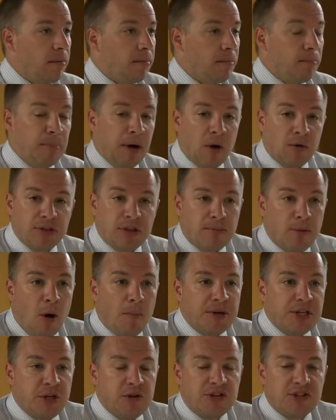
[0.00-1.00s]
But the
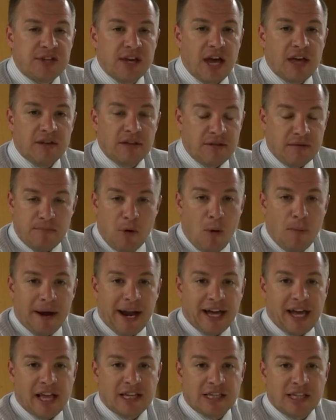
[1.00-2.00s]
moment you say, the moment
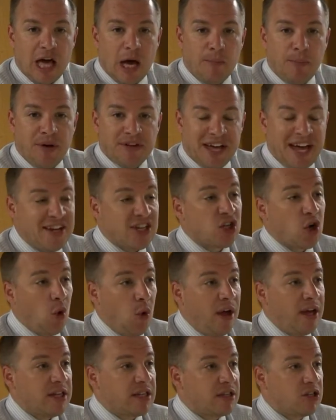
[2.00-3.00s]
I get to that place, I just
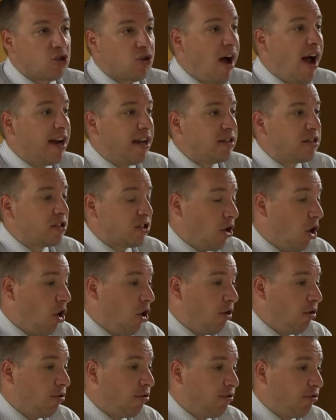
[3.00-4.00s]
quit trying to
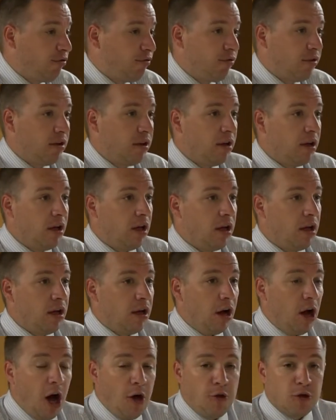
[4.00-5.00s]
solve
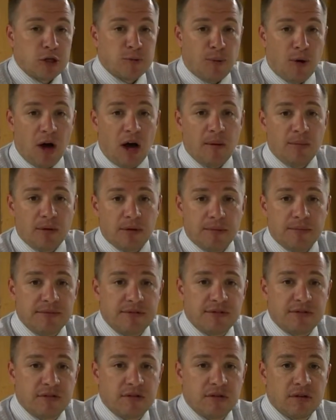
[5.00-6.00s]
others'
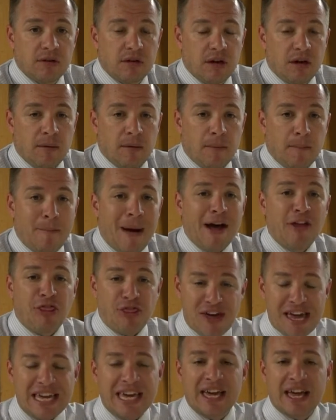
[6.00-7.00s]
problems by
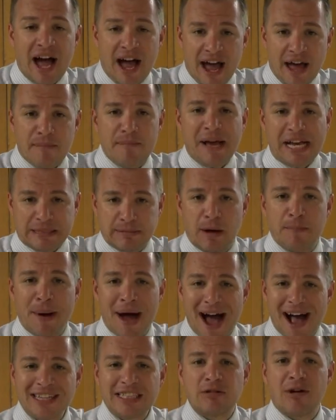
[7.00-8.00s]
thinking I, because I'm a
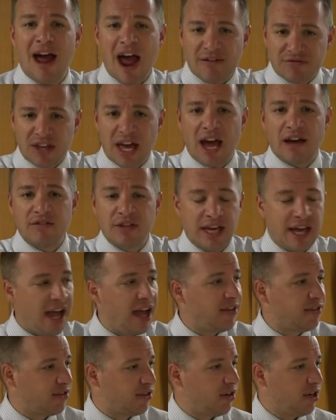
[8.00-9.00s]
pastor, I have to have the
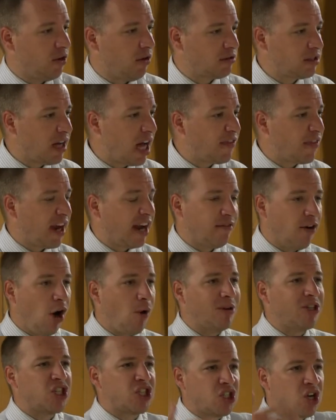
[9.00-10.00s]
answer. You know, it's not that I've
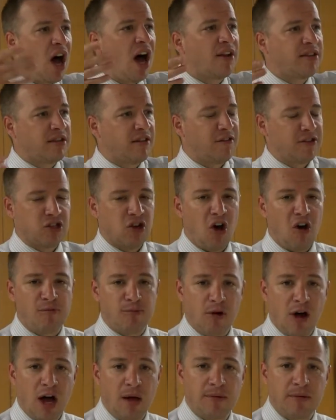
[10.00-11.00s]
always sought to solve
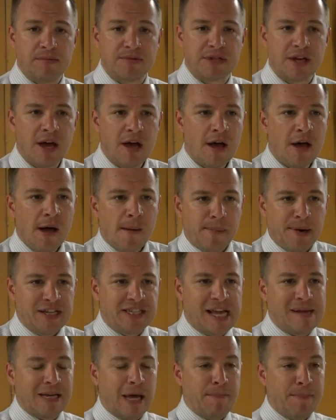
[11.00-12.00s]
problems. But it
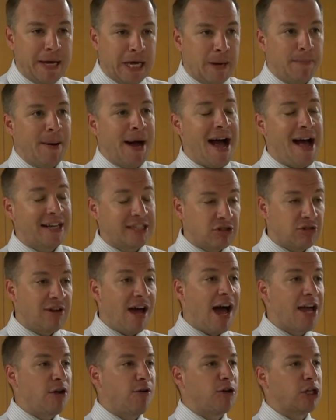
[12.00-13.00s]
seems like being a pastor,
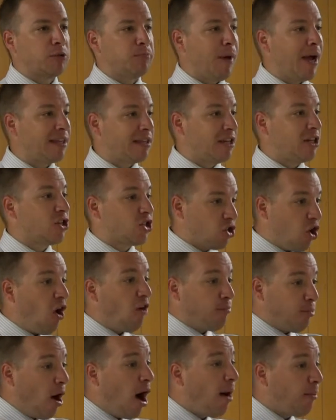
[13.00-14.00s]
now you're expected to
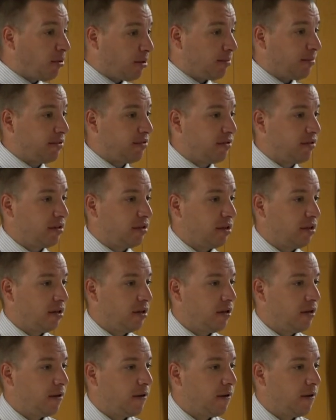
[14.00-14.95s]
solve problems. Yeah. yeah.